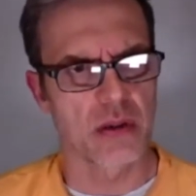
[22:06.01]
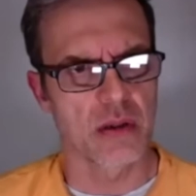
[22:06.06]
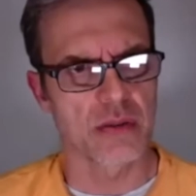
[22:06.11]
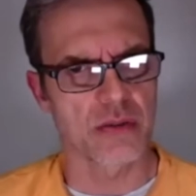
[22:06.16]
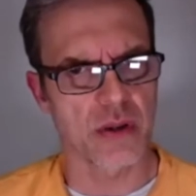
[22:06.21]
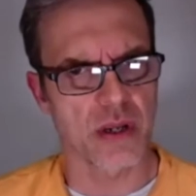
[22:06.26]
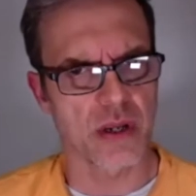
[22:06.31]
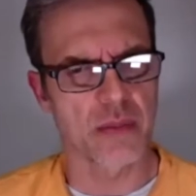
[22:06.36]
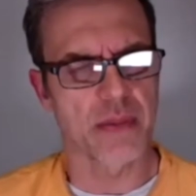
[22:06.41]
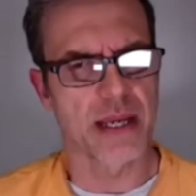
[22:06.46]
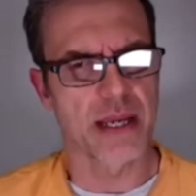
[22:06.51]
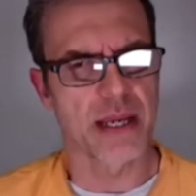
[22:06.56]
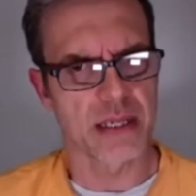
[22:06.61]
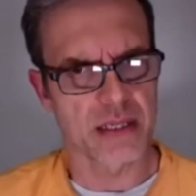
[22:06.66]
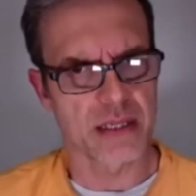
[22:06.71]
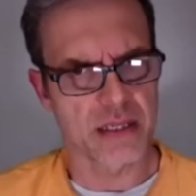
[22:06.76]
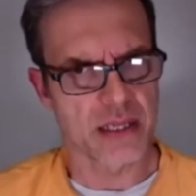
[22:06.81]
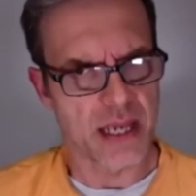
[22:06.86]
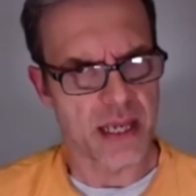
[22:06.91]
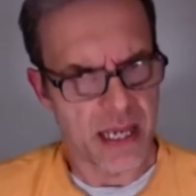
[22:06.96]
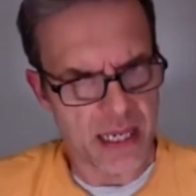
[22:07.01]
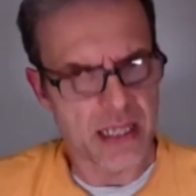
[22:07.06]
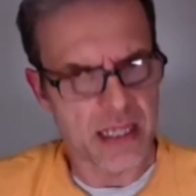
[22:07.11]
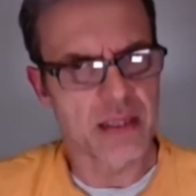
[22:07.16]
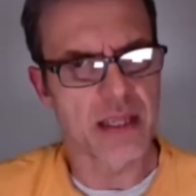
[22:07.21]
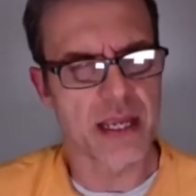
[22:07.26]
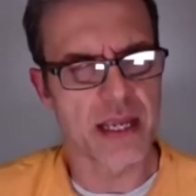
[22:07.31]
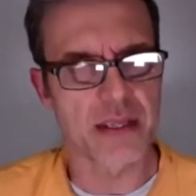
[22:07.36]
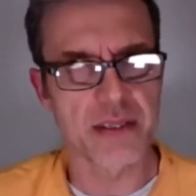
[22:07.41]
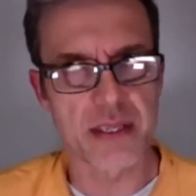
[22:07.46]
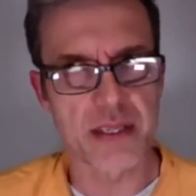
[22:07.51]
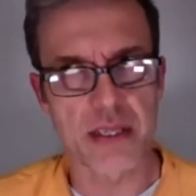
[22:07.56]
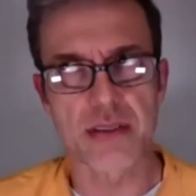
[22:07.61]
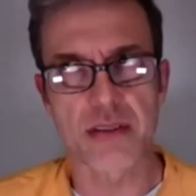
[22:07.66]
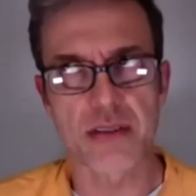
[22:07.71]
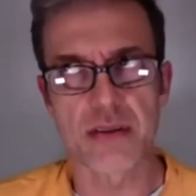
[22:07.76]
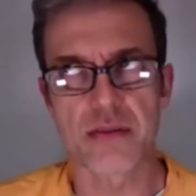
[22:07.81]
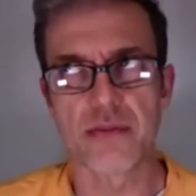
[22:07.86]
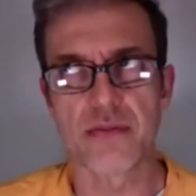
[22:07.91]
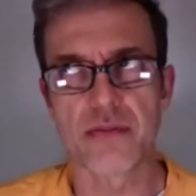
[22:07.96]
trying to maintain that sense
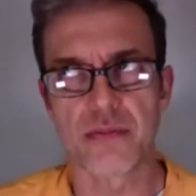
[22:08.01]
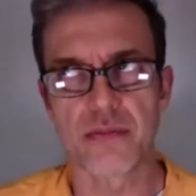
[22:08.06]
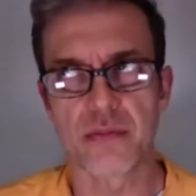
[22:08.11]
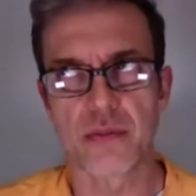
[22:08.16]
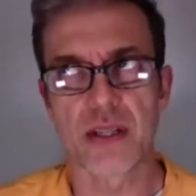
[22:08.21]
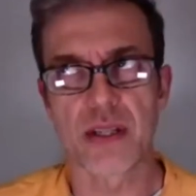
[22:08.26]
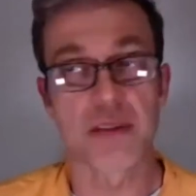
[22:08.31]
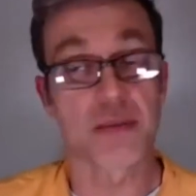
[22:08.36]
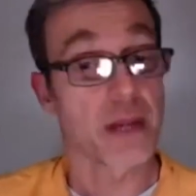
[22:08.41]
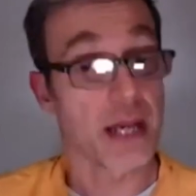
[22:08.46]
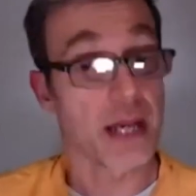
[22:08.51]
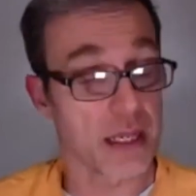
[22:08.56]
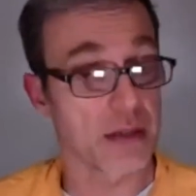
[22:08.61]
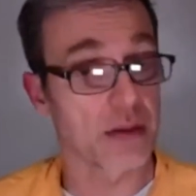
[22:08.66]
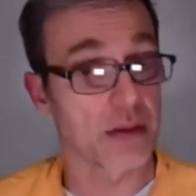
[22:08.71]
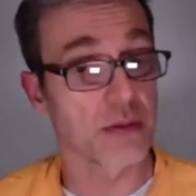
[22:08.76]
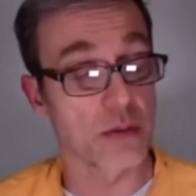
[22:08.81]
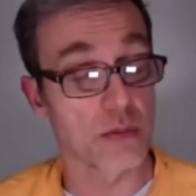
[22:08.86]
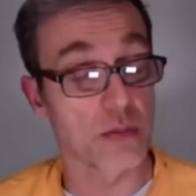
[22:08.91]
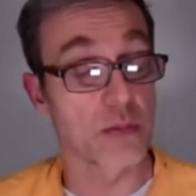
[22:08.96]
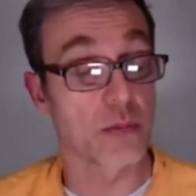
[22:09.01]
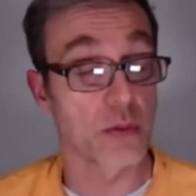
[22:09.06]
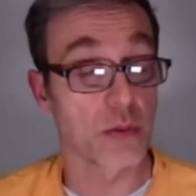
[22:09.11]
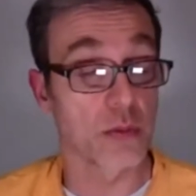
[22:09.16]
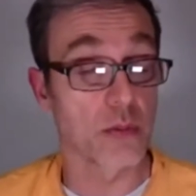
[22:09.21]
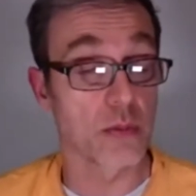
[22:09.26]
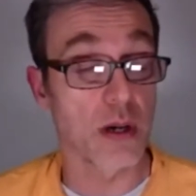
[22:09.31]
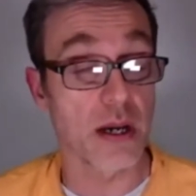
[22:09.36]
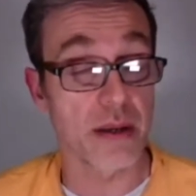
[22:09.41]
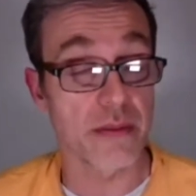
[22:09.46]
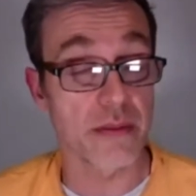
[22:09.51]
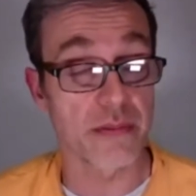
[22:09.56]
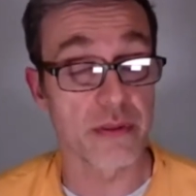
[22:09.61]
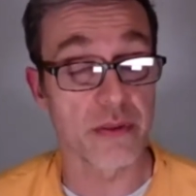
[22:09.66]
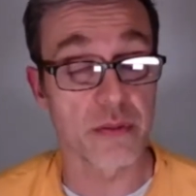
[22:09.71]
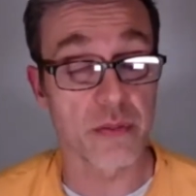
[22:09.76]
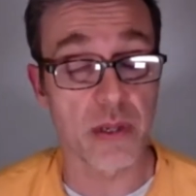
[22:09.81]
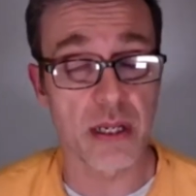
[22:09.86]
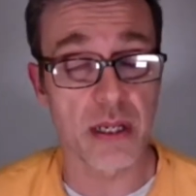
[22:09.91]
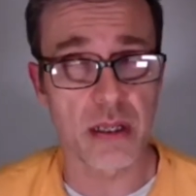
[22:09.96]
of one's partner or wife
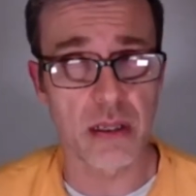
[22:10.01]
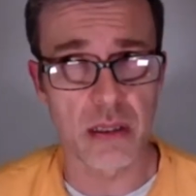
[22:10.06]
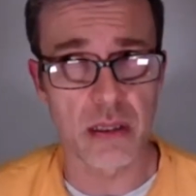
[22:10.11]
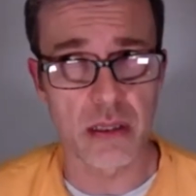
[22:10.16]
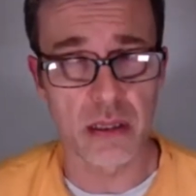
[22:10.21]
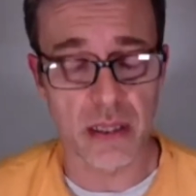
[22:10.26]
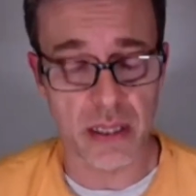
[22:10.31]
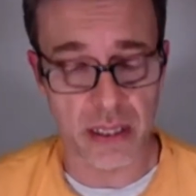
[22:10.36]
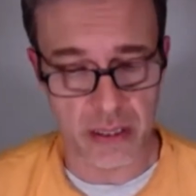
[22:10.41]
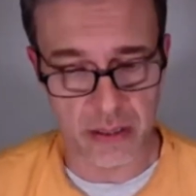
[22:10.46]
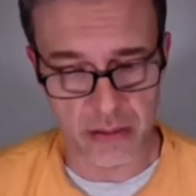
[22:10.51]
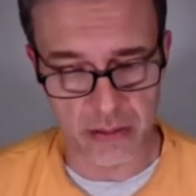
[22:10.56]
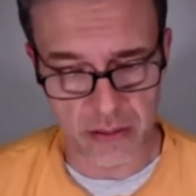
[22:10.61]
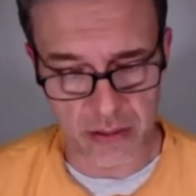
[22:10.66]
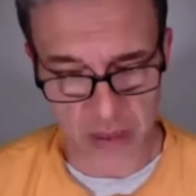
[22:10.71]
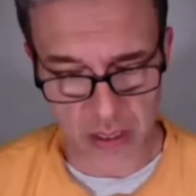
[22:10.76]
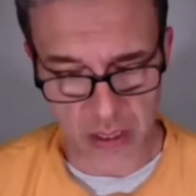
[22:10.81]
as well, and